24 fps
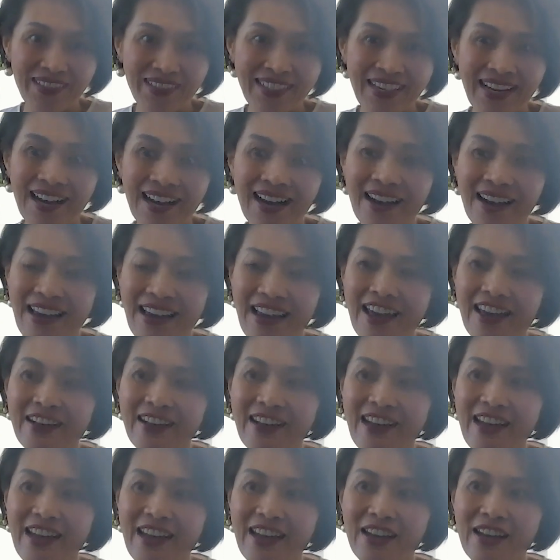
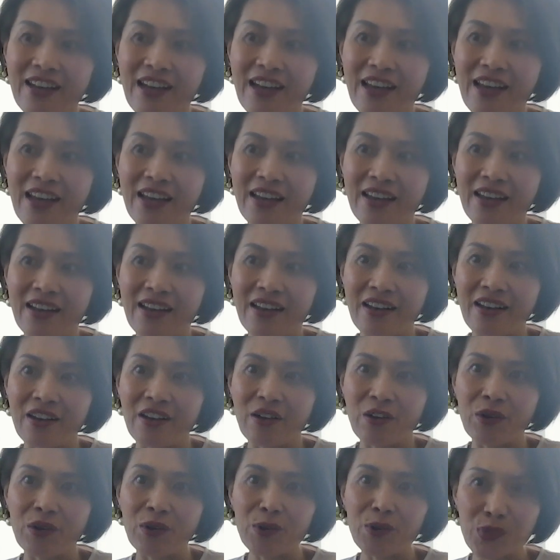And
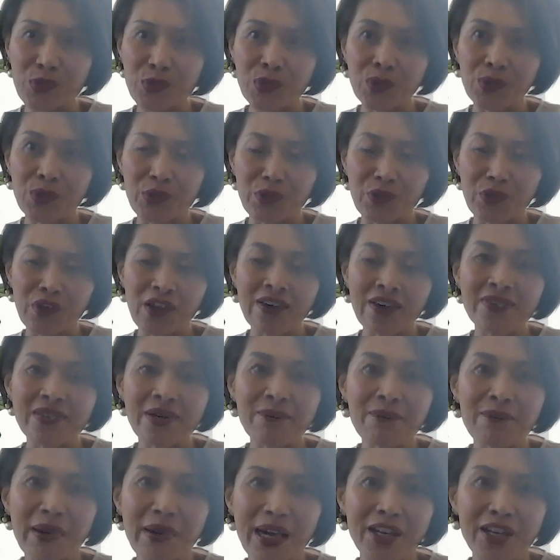also, you know, have
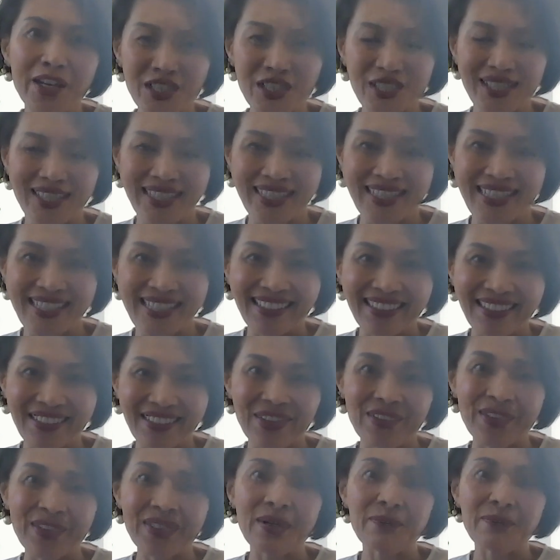some patience. You
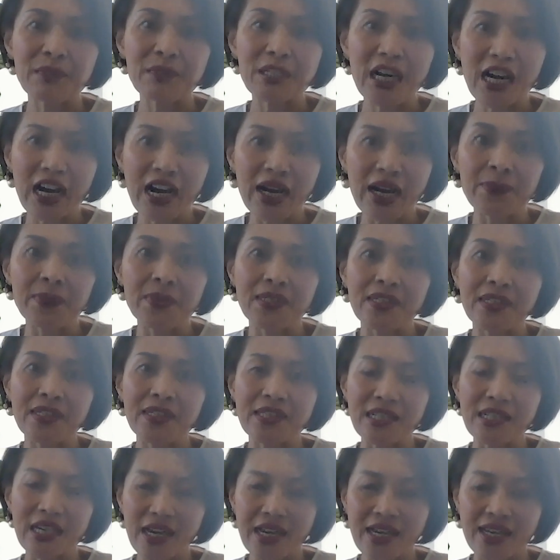know, sometimes
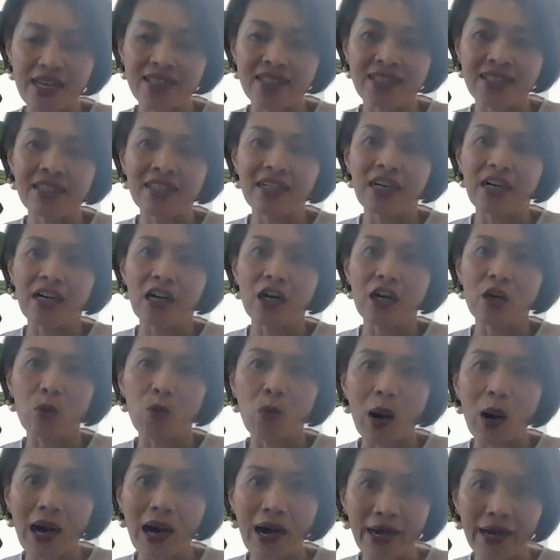it takes a
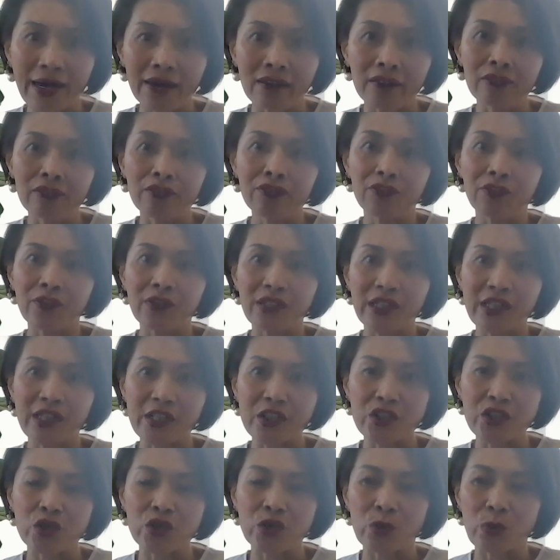while for
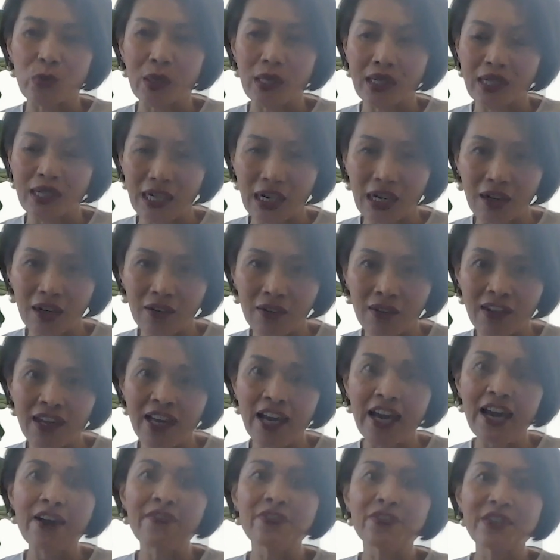things to work out.
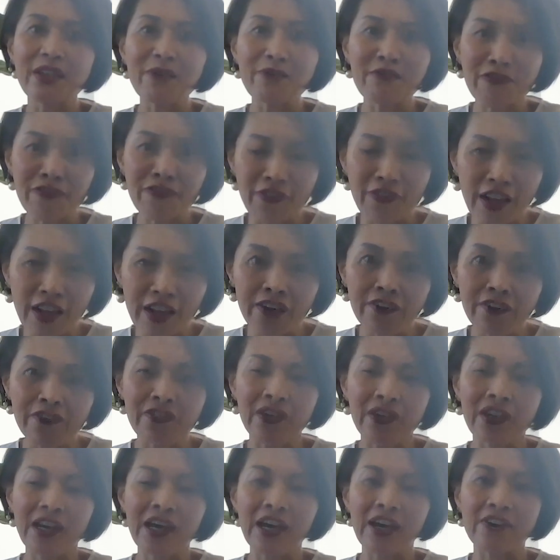Have some faith,
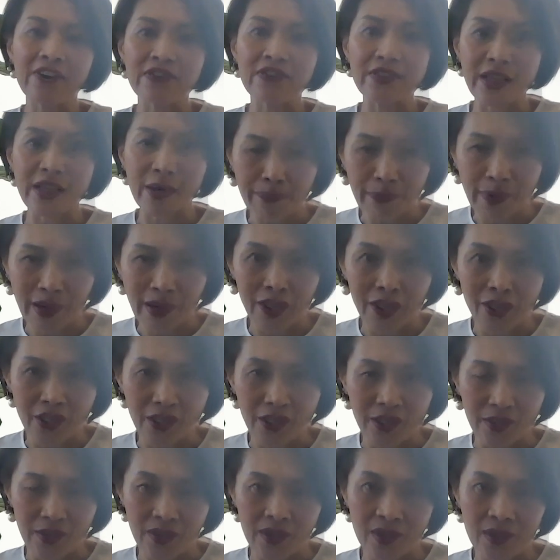have some
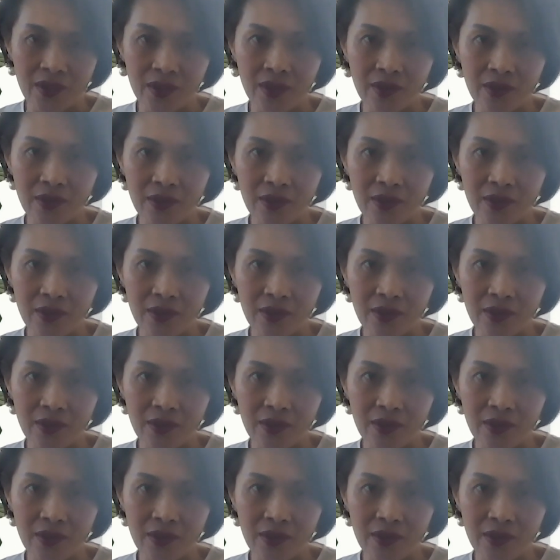patience.